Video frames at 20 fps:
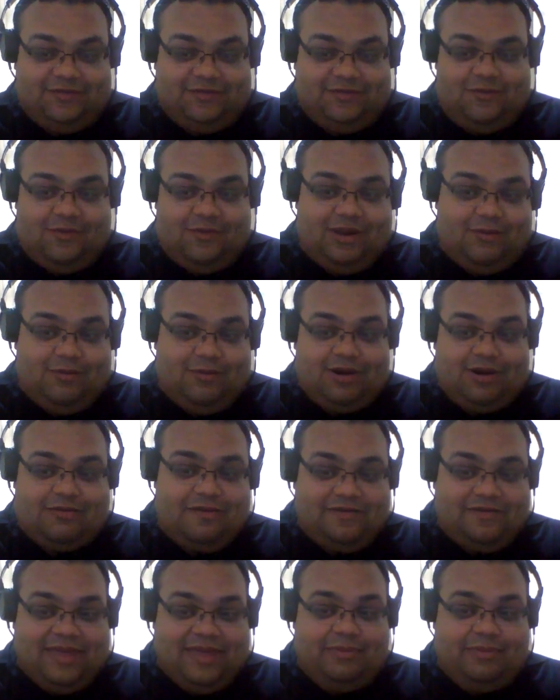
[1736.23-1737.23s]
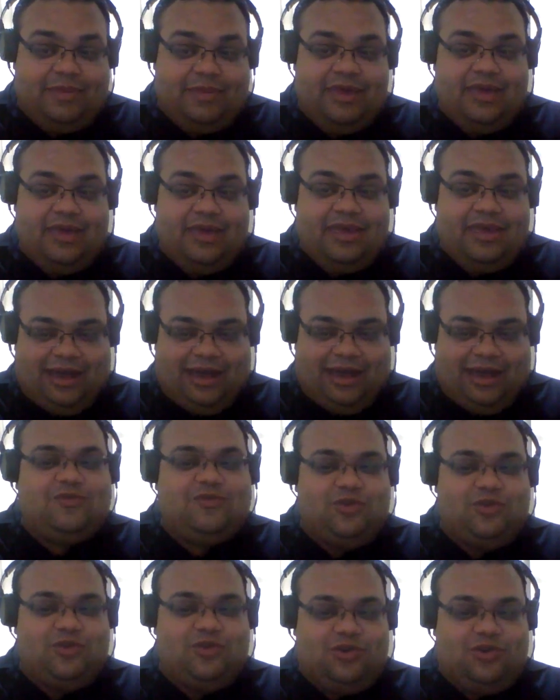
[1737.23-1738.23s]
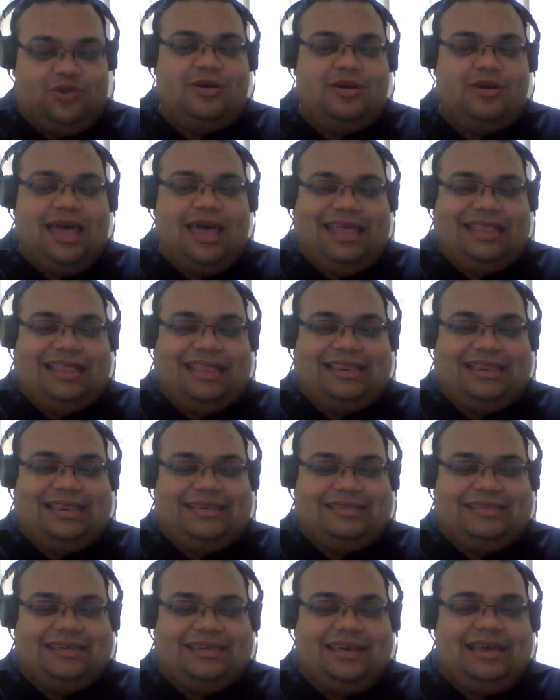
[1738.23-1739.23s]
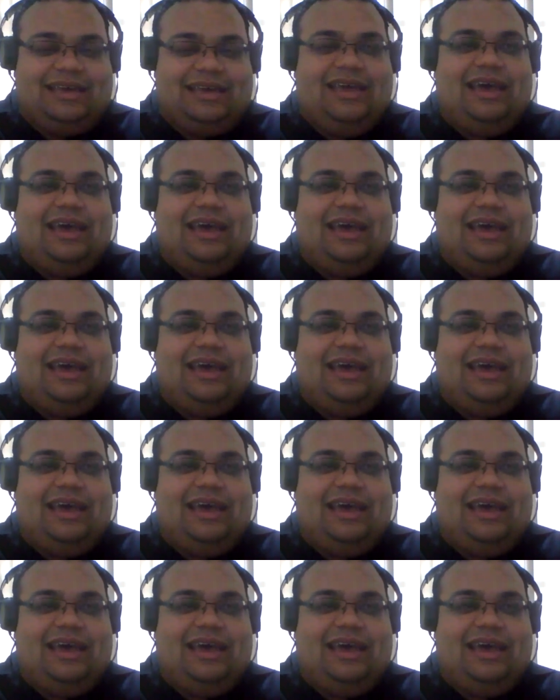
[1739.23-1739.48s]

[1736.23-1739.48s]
If you want to work with them, you have to know at least